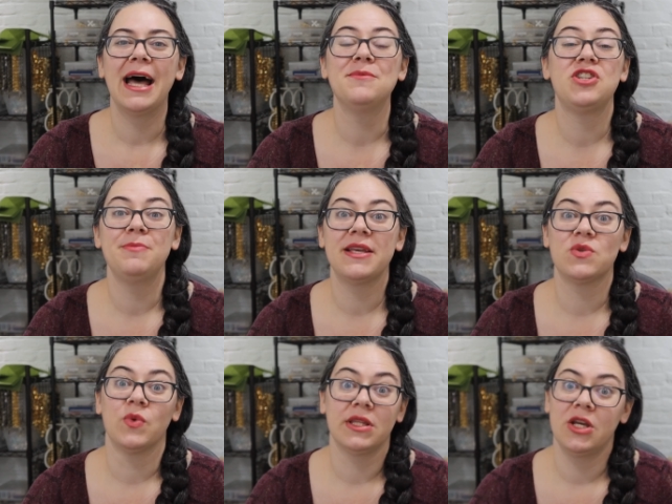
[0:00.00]
She makes
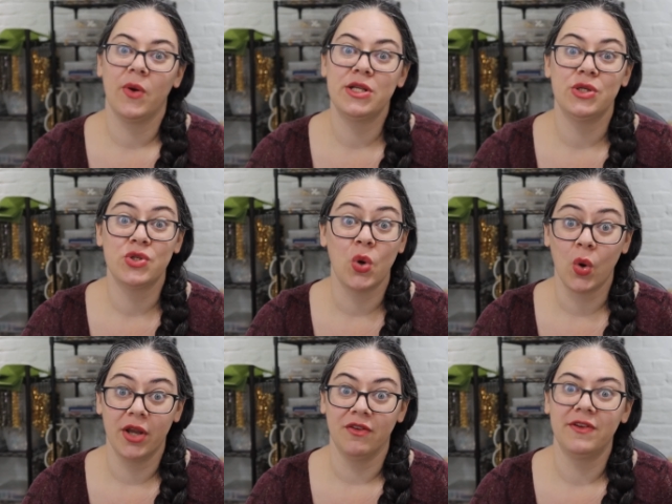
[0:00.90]
really great
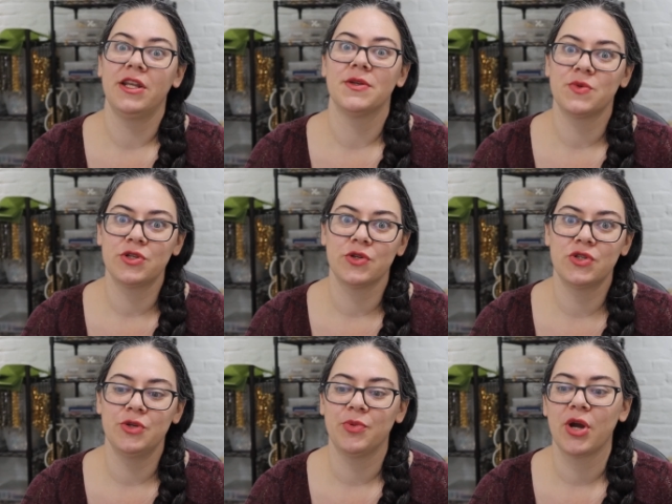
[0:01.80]
tutorial videos, which are
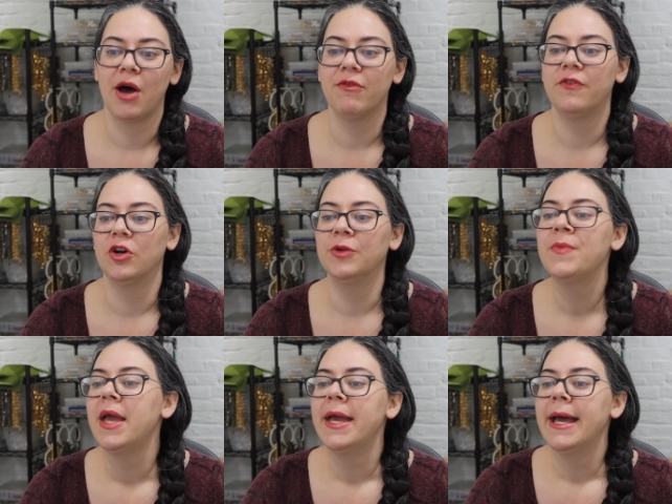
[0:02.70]
super helpful.